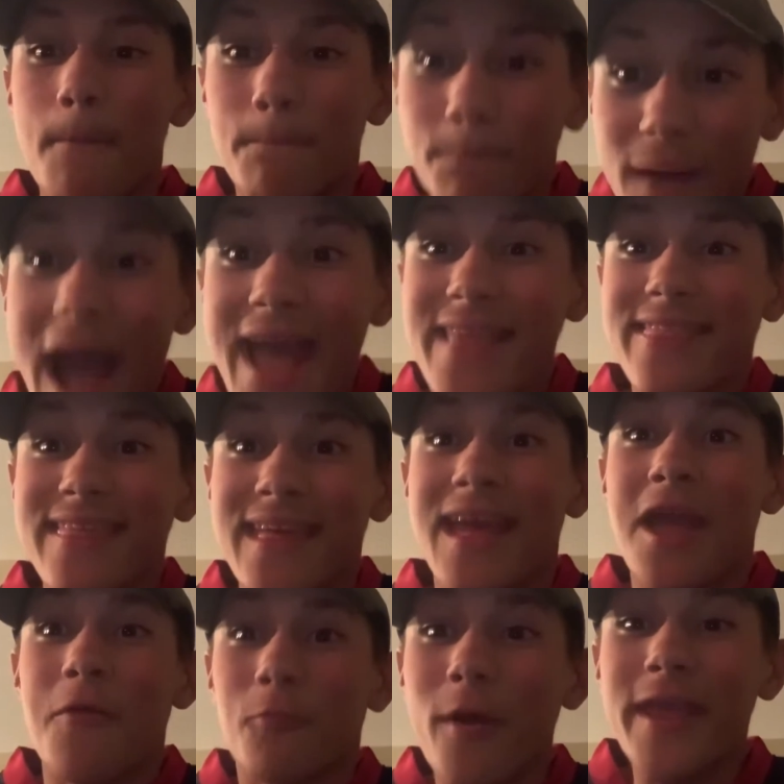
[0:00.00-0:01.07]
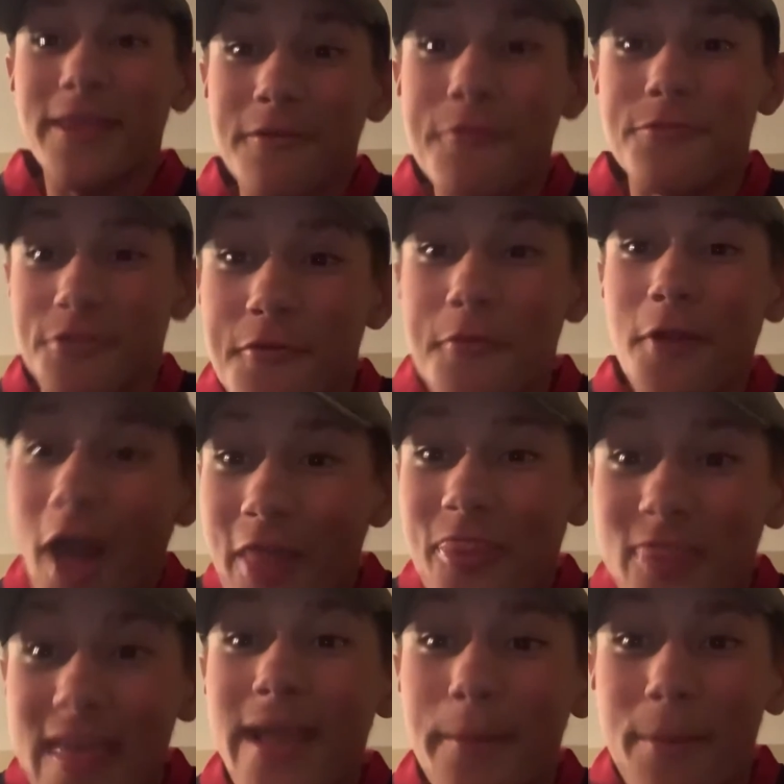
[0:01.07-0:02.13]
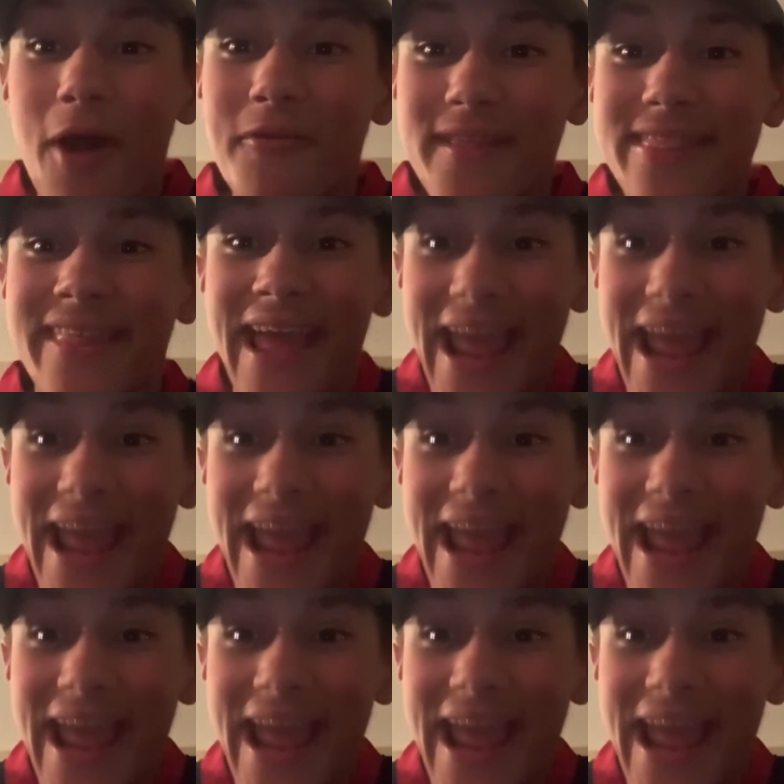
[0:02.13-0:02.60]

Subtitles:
But what you do not think about is